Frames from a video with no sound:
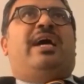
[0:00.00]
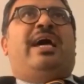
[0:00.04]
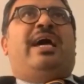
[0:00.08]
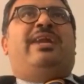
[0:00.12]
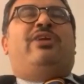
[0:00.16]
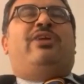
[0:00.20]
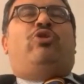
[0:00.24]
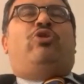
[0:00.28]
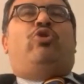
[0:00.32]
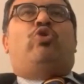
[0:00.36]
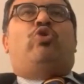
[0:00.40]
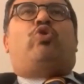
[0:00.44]

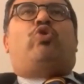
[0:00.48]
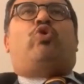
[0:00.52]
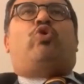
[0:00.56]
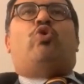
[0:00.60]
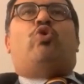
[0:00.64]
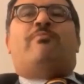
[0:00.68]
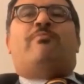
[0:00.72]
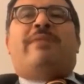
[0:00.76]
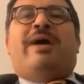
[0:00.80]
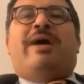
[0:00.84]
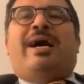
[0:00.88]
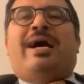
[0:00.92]
it
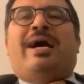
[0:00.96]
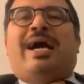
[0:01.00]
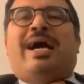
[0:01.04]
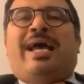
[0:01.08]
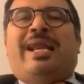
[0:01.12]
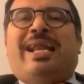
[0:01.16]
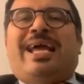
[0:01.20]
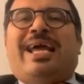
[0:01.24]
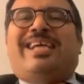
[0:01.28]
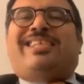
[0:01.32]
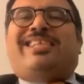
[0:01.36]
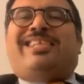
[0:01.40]
has
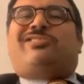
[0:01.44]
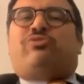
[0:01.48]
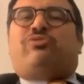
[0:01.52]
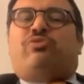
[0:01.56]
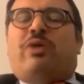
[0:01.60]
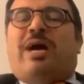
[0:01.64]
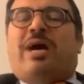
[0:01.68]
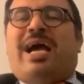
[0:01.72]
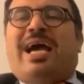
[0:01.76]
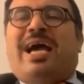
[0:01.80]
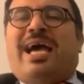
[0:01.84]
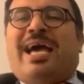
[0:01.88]
become
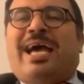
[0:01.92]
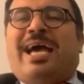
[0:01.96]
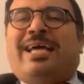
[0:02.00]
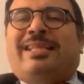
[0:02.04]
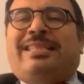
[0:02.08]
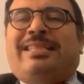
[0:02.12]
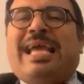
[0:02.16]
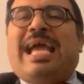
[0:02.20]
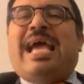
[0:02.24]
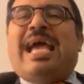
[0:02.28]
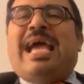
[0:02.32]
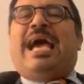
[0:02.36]
clear
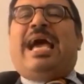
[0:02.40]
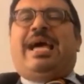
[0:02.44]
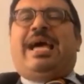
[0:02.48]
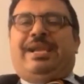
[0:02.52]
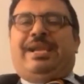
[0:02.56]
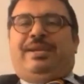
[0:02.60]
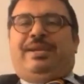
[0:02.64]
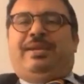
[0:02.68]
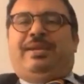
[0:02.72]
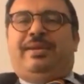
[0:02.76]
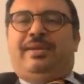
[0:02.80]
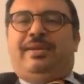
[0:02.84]

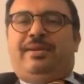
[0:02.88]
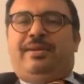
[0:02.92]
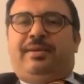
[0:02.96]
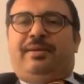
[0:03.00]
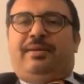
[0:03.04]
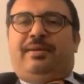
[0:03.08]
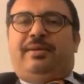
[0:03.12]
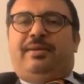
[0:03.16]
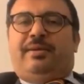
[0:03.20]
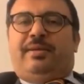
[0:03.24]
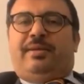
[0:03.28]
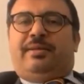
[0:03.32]
that
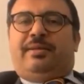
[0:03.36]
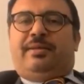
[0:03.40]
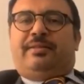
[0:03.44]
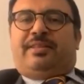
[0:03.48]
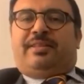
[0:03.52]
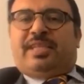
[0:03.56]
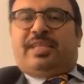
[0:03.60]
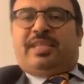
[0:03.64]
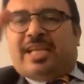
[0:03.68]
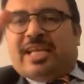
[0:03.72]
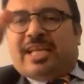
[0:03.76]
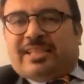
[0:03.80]
the
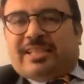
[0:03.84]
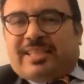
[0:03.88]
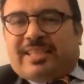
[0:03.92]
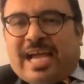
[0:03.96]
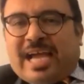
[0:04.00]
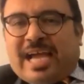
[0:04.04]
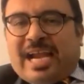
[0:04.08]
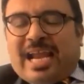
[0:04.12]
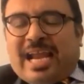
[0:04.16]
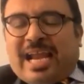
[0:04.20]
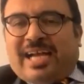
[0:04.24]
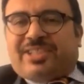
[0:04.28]
worst
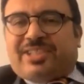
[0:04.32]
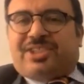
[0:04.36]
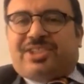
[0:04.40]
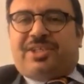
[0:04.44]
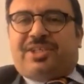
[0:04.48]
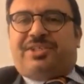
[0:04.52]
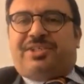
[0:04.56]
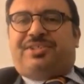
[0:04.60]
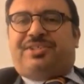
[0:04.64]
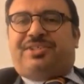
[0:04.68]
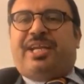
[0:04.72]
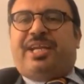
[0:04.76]

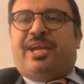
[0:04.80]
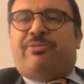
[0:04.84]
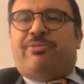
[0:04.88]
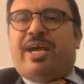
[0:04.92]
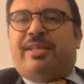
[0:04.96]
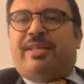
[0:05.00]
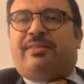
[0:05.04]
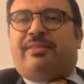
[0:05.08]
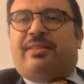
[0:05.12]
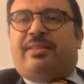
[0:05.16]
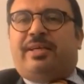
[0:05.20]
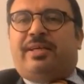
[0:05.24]
performing
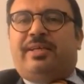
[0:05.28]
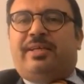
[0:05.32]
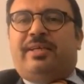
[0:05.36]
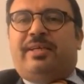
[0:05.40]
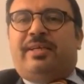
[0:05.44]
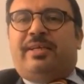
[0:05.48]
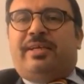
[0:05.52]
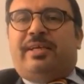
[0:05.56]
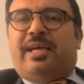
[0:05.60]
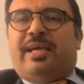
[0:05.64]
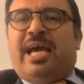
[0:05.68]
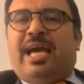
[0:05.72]
government
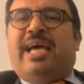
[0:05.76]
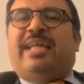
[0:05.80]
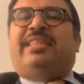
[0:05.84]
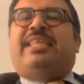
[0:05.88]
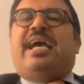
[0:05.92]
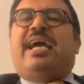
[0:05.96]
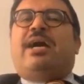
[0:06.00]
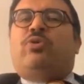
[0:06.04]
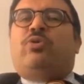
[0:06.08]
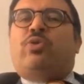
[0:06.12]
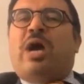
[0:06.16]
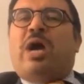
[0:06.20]
over
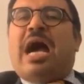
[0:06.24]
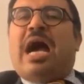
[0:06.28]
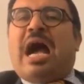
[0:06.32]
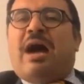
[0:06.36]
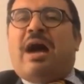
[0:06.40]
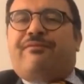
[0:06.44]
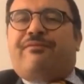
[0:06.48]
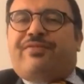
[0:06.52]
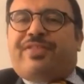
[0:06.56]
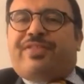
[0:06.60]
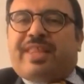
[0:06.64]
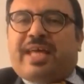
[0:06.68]
the last
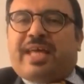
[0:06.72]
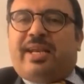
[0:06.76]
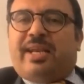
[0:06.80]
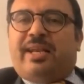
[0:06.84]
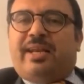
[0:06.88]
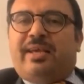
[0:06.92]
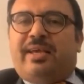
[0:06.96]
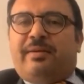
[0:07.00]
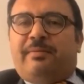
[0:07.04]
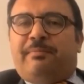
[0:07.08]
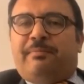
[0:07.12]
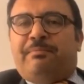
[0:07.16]
10 years
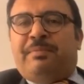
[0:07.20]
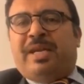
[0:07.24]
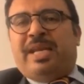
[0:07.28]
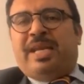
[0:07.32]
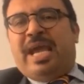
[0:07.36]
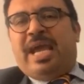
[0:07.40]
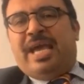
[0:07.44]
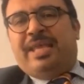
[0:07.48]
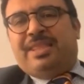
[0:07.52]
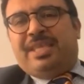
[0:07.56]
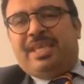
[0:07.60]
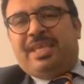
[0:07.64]

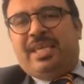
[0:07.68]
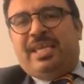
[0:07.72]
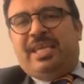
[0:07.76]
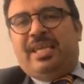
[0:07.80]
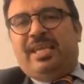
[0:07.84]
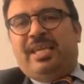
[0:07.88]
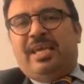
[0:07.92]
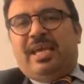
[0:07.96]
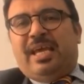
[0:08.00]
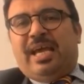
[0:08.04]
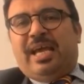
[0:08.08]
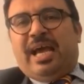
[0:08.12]

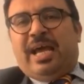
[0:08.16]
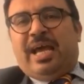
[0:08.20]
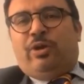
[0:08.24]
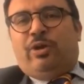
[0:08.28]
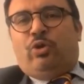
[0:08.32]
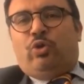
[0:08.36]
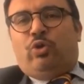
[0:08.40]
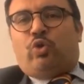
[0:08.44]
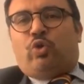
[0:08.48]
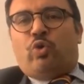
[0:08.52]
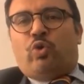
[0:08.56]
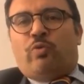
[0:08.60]
was
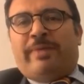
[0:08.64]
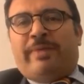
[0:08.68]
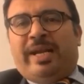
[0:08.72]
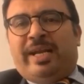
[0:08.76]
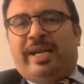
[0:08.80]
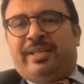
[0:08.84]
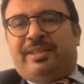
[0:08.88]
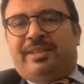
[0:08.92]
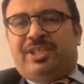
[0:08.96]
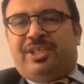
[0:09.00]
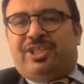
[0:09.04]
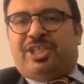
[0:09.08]
better
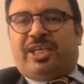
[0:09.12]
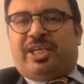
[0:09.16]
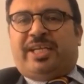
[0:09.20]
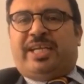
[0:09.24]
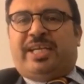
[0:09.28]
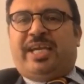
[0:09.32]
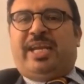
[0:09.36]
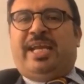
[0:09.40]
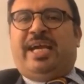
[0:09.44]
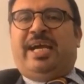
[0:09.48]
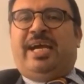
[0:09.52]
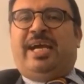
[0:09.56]
than the
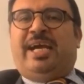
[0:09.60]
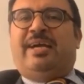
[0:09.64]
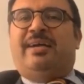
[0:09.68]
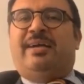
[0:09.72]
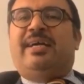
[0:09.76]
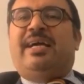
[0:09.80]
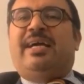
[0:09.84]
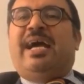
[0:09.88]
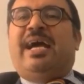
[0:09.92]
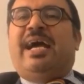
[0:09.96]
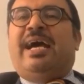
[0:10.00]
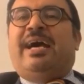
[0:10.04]

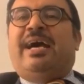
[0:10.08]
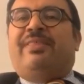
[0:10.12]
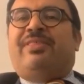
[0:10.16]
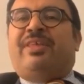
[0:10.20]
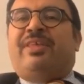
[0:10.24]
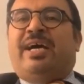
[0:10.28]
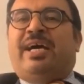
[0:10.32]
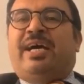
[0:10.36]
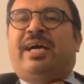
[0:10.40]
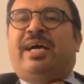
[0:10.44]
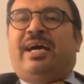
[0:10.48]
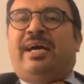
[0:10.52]
government
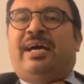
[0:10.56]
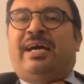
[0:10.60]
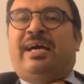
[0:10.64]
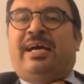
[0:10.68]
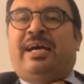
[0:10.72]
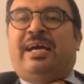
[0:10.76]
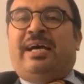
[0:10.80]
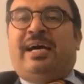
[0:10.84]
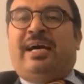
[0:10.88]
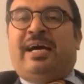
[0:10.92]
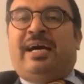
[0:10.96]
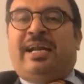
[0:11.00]
formed by
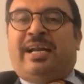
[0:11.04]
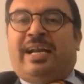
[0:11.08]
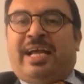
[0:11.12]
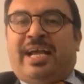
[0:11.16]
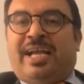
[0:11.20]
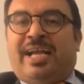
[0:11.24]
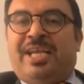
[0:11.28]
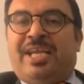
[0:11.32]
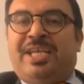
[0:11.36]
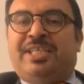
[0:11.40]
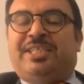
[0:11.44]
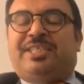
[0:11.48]
this
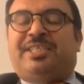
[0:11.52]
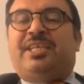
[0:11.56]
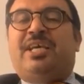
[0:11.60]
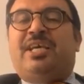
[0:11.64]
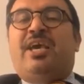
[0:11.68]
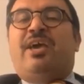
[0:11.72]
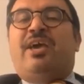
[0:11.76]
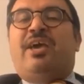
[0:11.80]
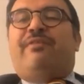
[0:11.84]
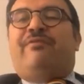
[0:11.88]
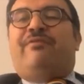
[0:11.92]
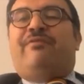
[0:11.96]

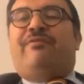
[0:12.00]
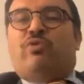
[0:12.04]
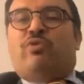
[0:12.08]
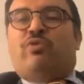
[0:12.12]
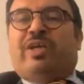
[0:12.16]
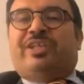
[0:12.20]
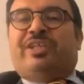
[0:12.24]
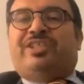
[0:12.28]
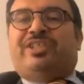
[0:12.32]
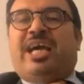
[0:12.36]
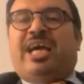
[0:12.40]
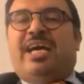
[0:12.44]
president in the
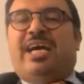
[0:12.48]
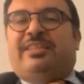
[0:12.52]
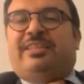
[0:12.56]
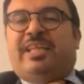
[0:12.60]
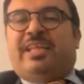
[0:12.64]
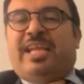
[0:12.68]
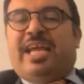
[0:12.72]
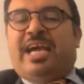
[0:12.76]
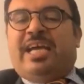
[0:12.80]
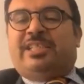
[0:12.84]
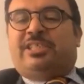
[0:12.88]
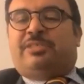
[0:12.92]
face
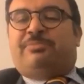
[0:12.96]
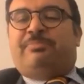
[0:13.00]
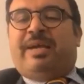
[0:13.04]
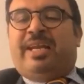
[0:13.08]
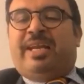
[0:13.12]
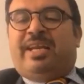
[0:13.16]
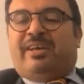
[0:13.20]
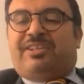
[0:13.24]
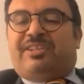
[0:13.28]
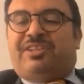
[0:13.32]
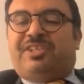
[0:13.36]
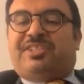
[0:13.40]
of
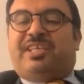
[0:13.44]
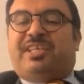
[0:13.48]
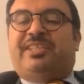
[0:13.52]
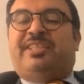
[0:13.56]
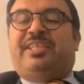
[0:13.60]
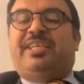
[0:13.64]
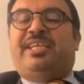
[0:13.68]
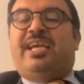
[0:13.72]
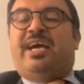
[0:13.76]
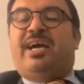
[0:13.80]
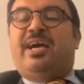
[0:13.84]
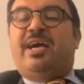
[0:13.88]
the
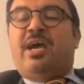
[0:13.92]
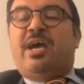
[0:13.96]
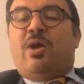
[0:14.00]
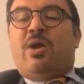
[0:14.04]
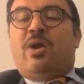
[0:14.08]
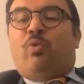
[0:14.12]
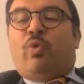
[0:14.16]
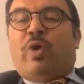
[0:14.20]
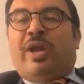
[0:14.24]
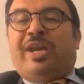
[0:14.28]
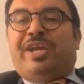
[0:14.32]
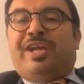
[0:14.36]
social and
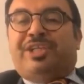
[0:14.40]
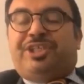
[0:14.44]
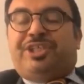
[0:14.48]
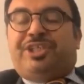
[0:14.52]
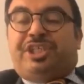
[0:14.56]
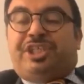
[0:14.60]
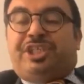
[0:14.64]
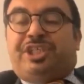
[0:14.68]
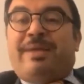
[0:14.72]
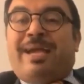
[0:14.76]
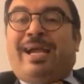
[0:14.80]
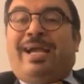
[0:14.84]
economic
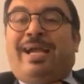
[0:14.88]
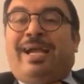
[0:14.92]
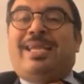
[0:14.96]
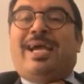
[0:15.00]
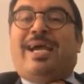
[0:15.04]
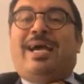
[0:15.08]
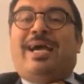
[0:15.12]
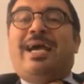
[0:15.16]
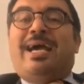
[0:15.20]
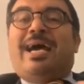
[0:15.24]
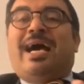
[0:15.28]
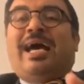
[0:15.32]
crisis,
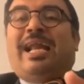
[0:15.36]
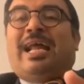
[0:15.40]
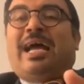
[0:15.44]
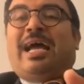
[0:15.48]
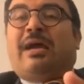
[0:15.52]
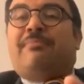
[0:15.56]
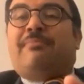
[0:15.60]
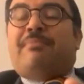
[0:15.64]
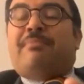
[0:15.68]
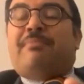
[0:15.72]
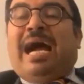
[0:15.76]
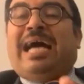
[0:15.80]

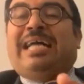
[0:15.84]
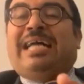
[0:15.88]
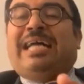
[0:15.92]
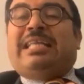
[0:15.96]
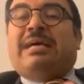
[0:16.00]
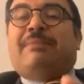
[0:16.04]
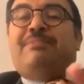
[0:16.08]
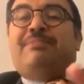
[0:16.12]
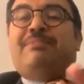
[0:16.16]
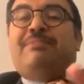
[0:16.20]
despite